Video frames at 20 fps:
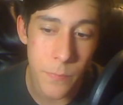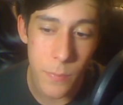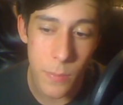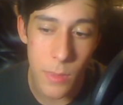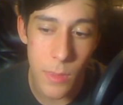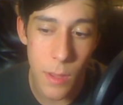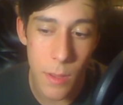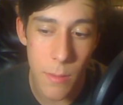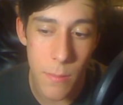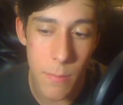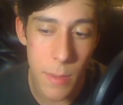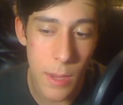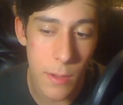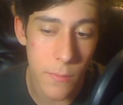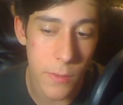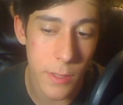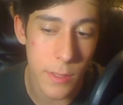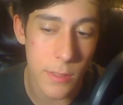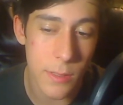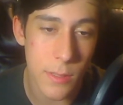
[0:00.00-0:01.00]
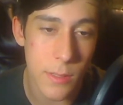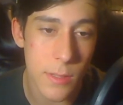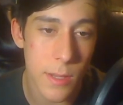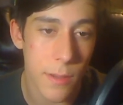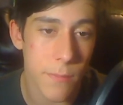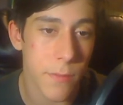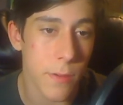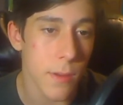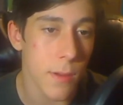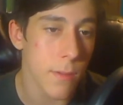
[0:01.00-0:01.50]
the main villain and
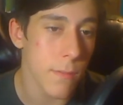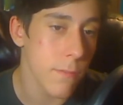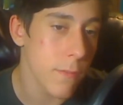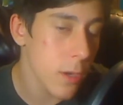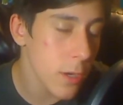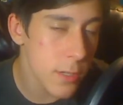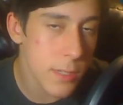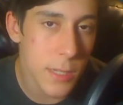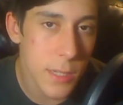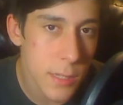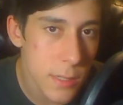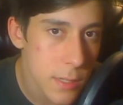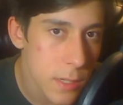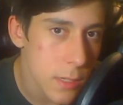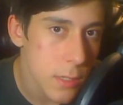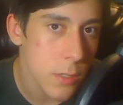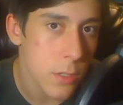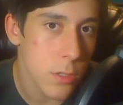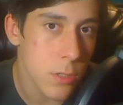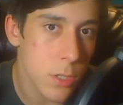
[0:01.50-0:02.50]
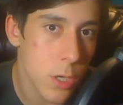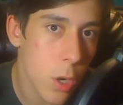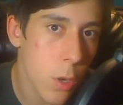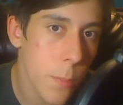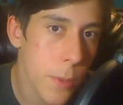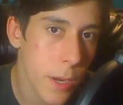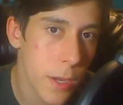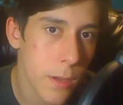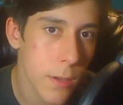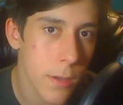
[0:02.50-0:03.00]
stuff, versus
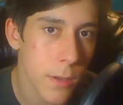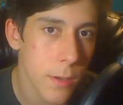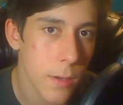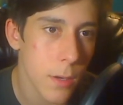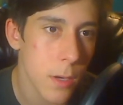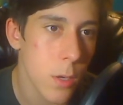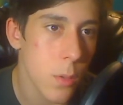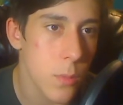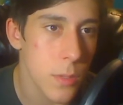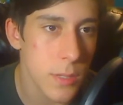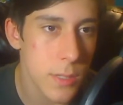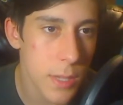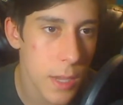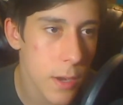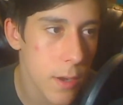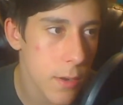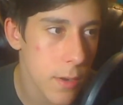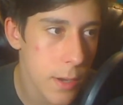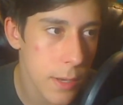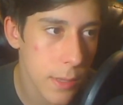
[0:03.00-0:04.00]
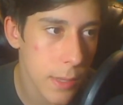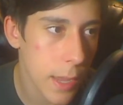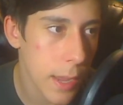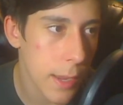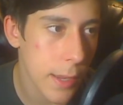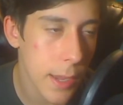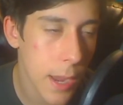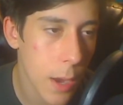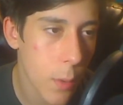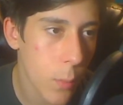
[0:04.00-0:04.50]
Jobin, who was there in,
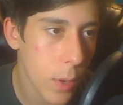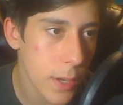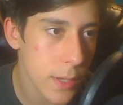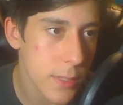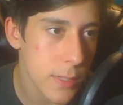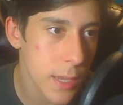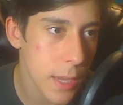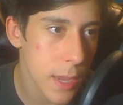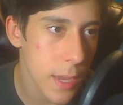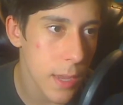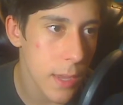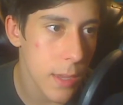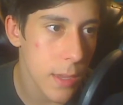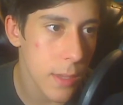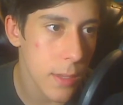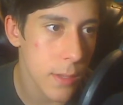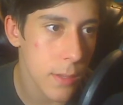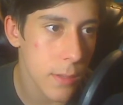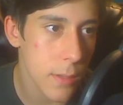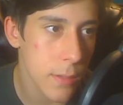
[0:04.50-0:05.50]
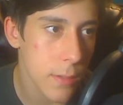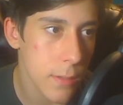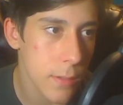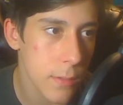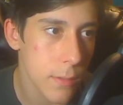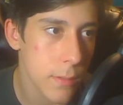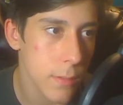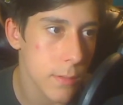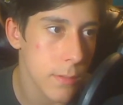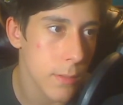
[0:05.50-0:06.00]
like, I want to say
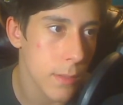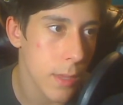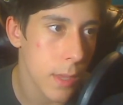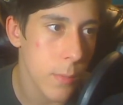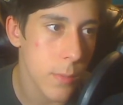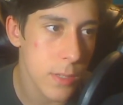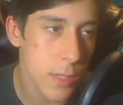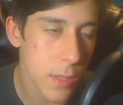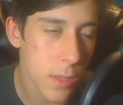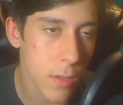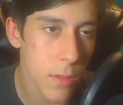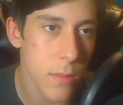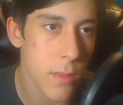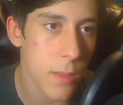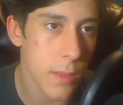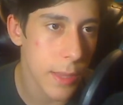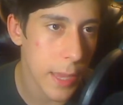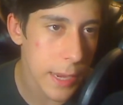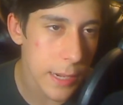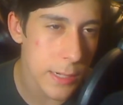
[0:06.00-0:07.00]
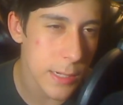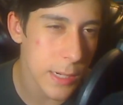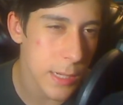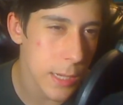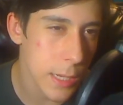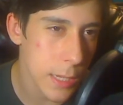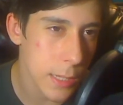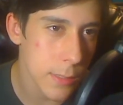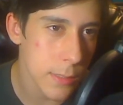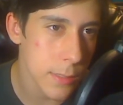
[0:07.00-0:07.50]
it was either the late
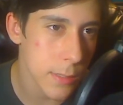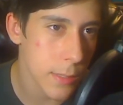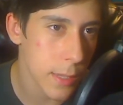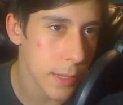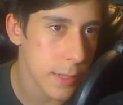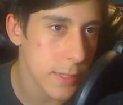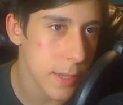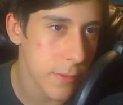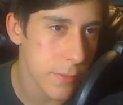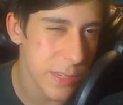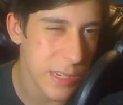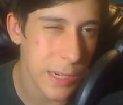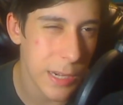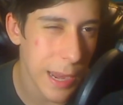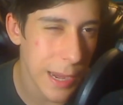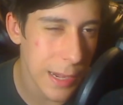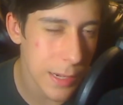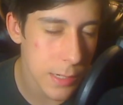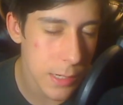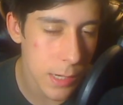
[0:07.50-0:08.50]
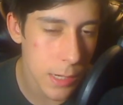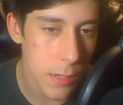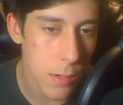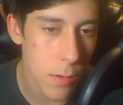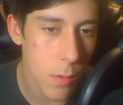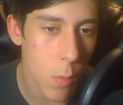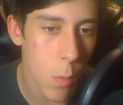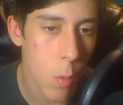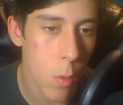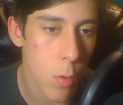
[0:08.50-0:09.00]
teens, like 17,
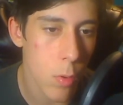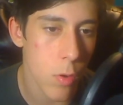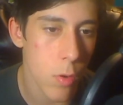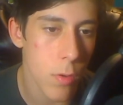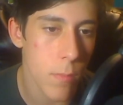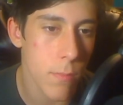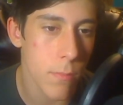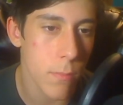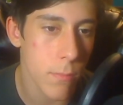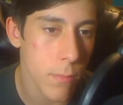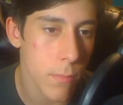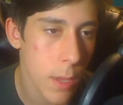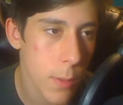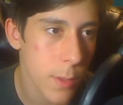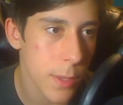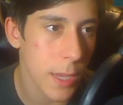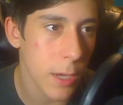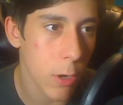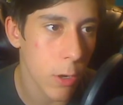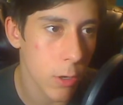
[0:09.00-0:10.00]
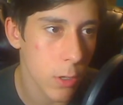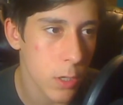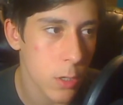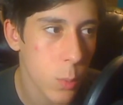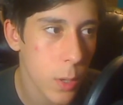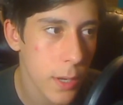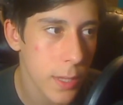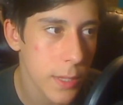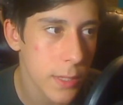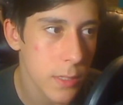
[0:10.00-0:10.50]
18, or maybe like early
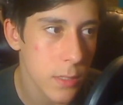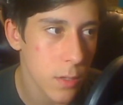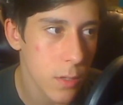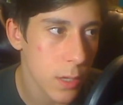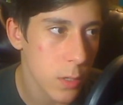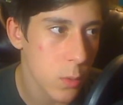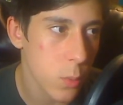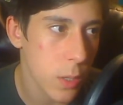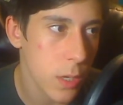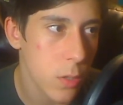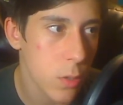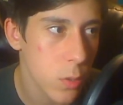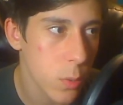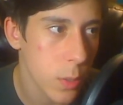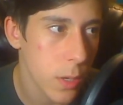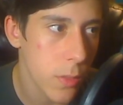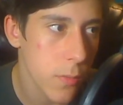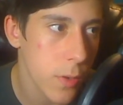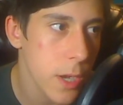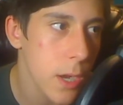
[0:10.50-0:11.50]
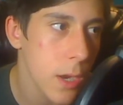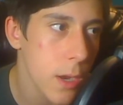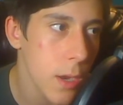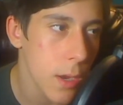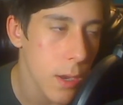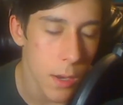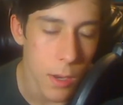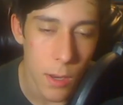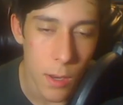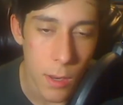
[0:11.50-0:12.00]
20s, so like 22, 23. I
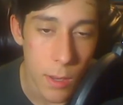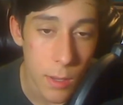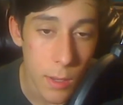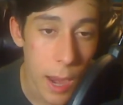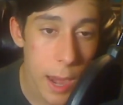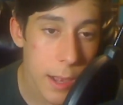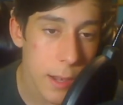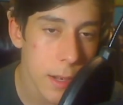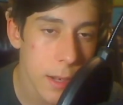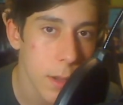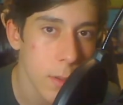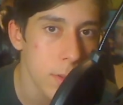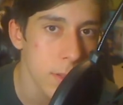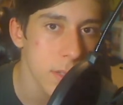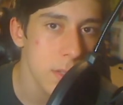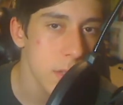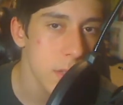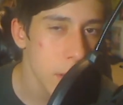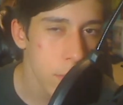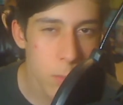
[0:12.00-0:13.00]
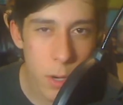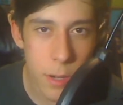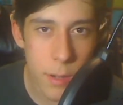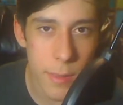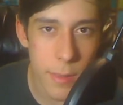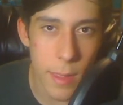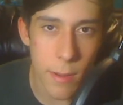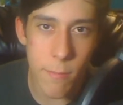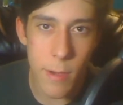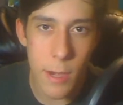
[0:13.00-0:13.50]
don't know, somewhere in
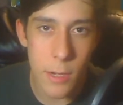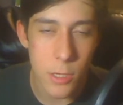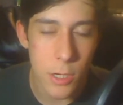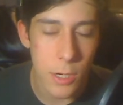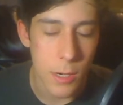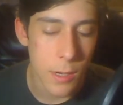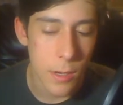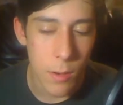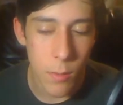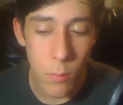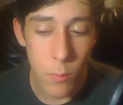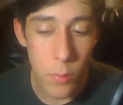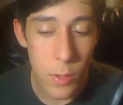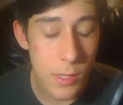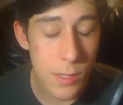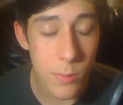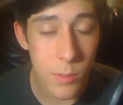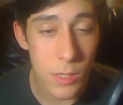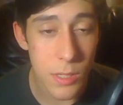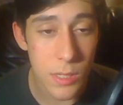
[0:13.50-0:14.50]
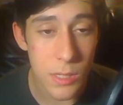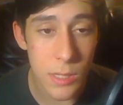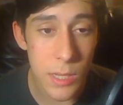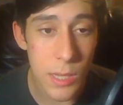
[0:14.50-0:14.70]
that range. We see